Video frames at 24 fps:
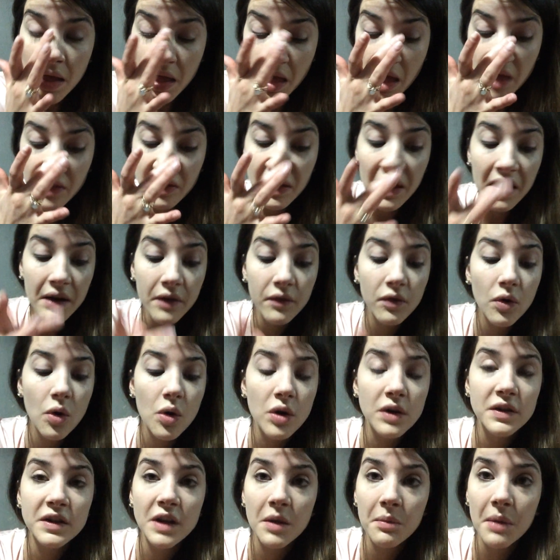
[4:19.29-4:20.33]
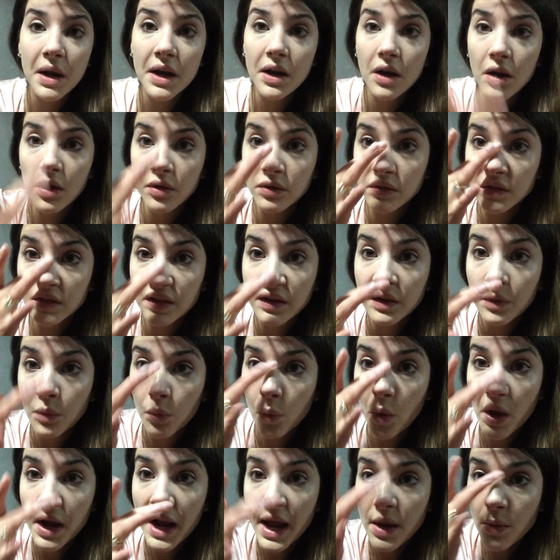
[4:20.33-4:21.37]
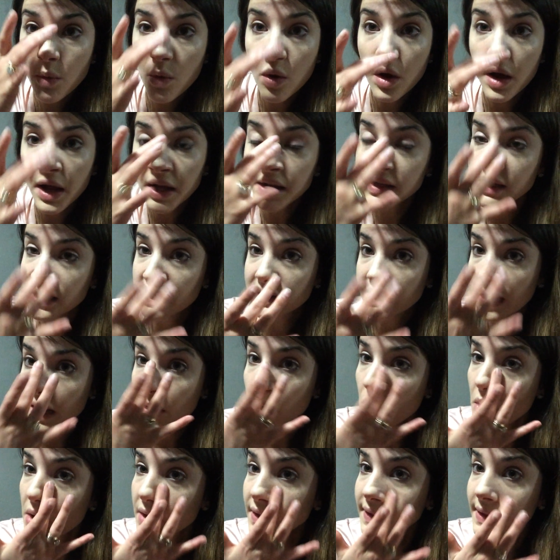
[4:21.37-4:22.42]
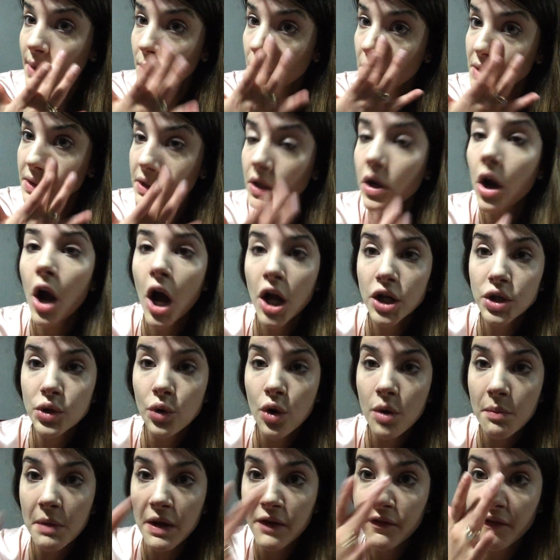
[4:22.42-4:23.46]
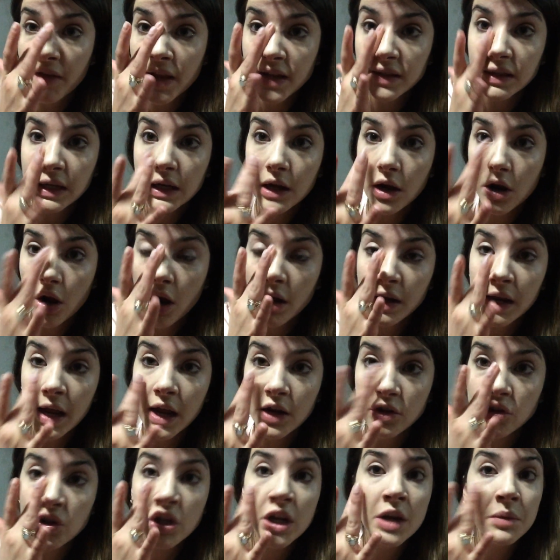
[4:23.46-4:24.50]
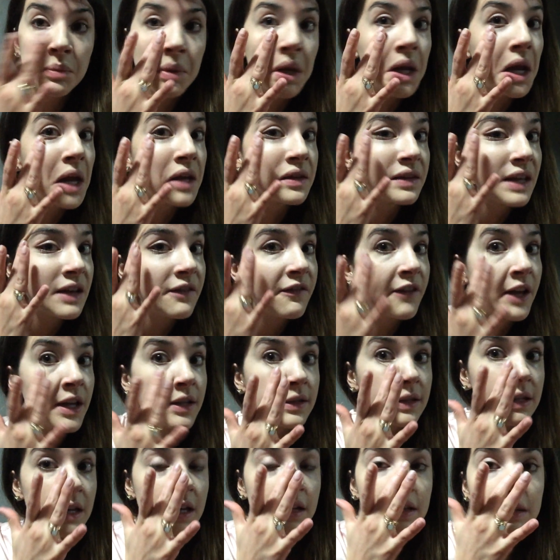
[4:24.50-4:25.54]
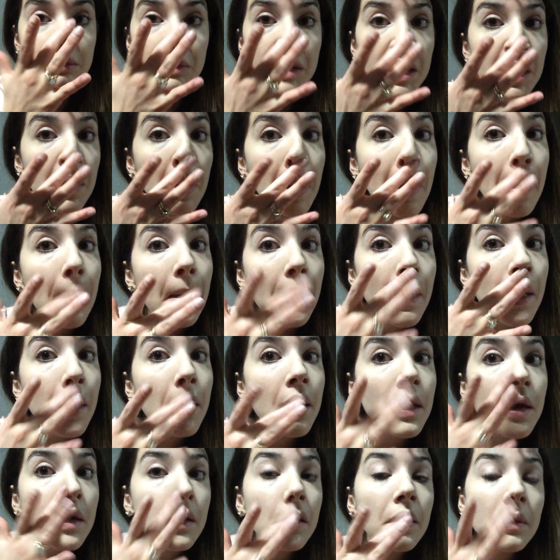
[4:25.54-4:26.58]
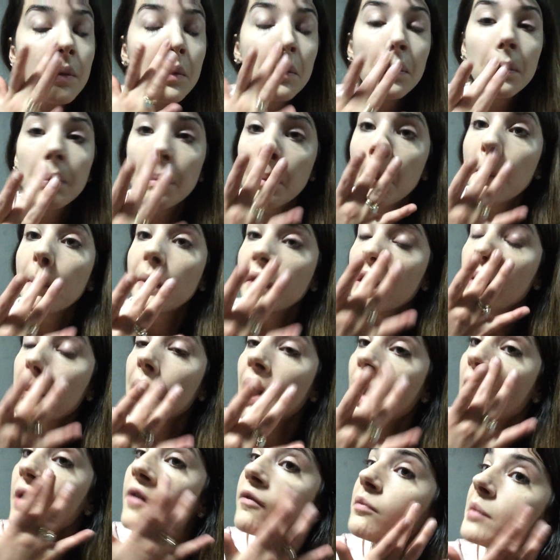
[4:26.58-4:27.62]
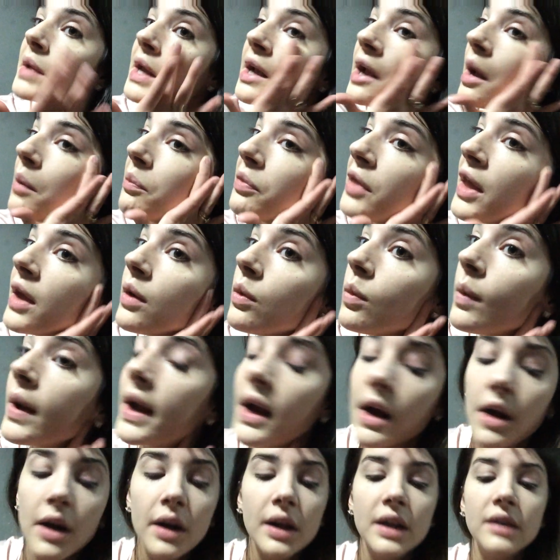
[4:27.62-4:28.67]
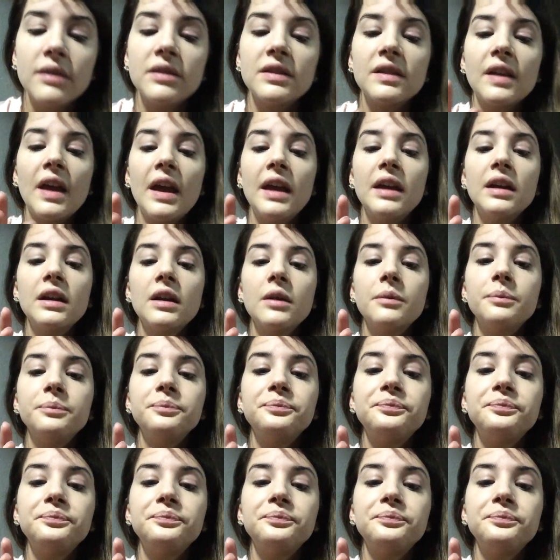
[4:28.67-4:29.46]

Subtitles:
And then, of course, on my nose. What I want someone to contour my face like a Kardashian, because that fascinates me. The amount of makeup they wear is like,